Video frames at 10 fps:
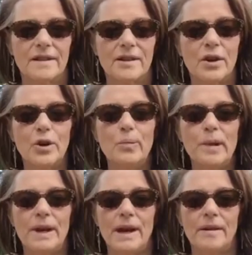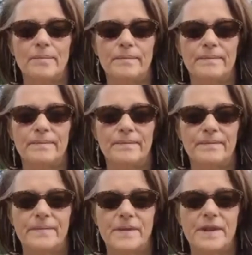to open up
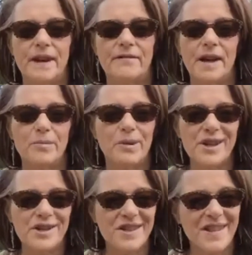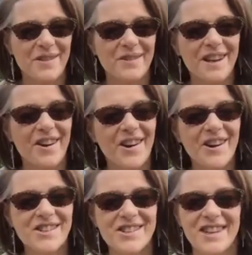to that vibration that we
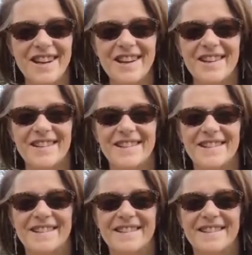all share.